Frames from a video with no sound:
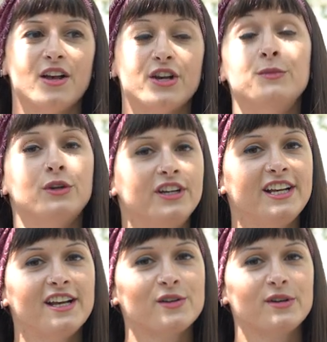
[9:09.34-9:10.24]

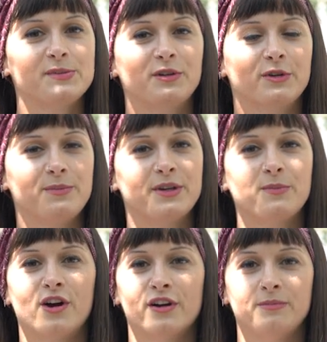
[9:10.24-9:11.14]
Community has always been a really
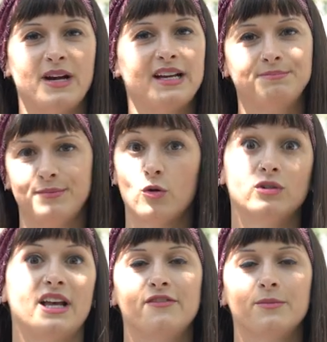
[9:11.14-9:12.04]
big part of my
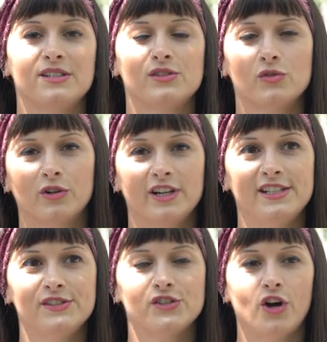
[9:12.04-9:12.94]
whole life and my
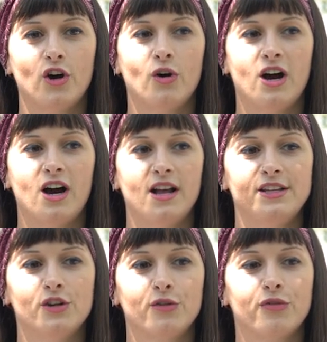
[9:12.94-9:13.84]
story. So
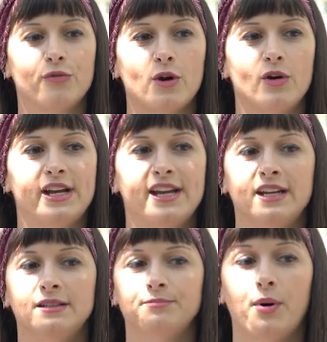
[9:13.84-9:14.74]
you know,
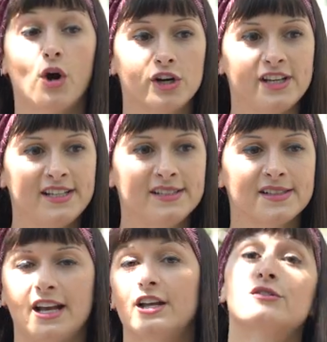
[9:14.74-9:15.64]
throwing parties.
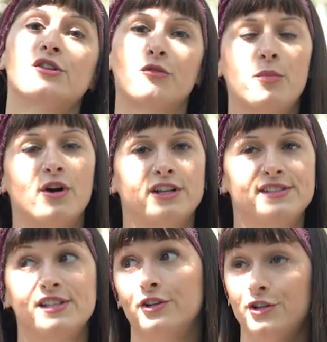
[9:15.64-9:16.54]
Like I used to throw
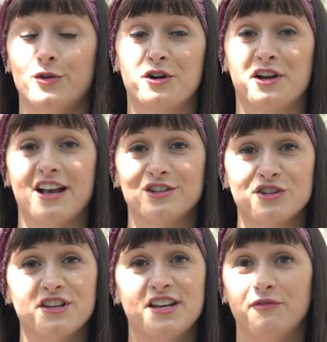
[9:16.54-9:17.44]
parties here in New York
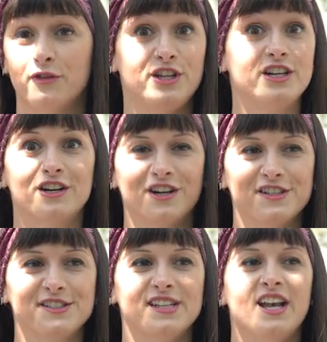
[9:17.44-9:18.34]
actually for
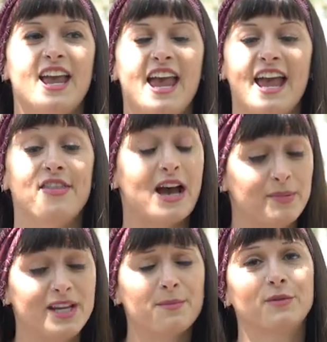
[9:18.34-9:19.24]
years, and
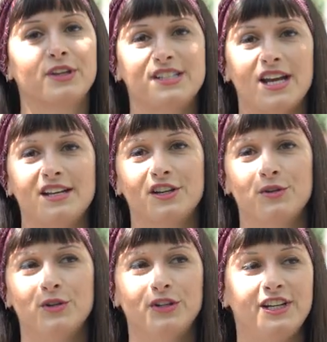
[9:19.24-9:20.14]
that became a really tight knit
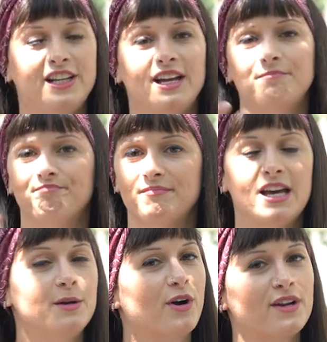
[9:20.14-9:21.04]
community.
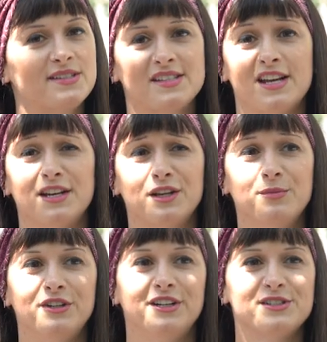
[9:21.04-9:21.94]
Edit parties a tight knit
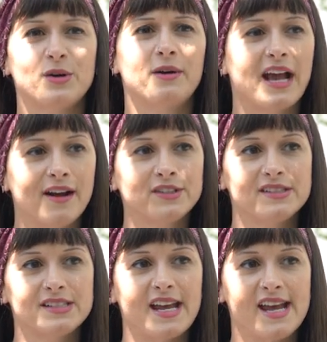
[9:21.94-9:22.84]
community, so I would have to
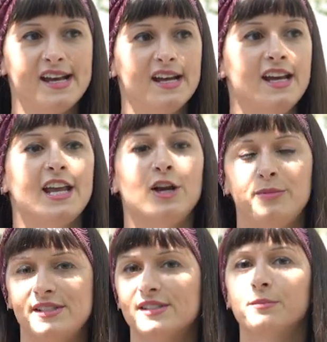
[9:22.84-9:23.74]
say it
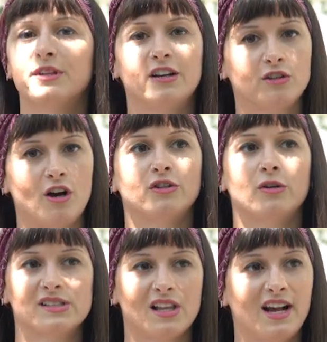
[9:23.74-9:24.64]
would be something along
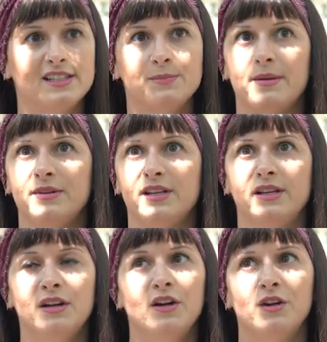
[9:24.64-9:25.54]
those lines,
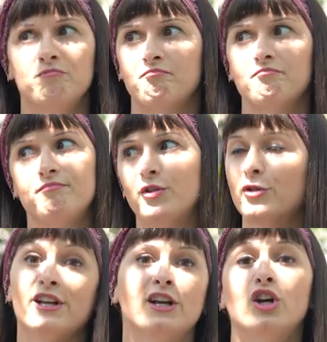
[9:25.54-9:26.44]
maybe
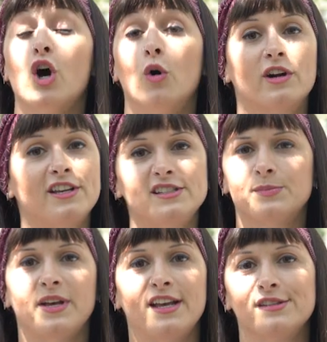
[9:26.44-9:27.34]
creating a co working
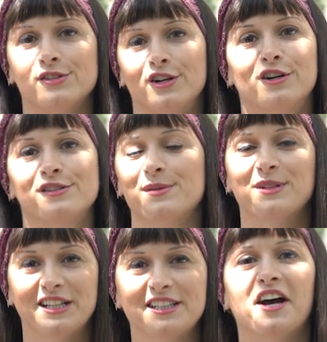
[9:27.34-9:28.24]
space or, or
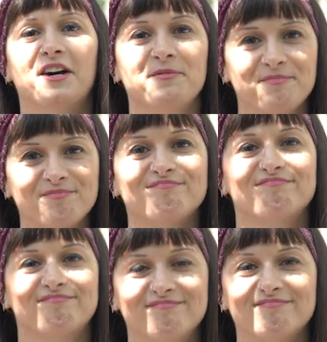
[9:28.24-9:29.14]
something like that.
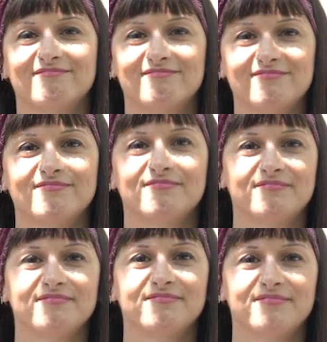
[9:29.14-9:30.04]
Awesome.
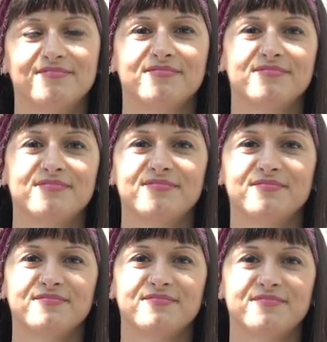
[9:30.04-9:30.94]
And what's the best
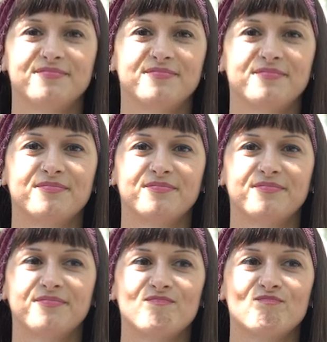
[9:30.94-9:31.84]
piece of advice you've
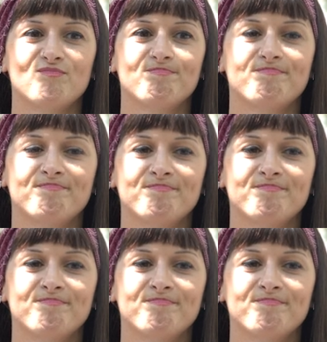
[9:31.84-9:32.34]
ever received?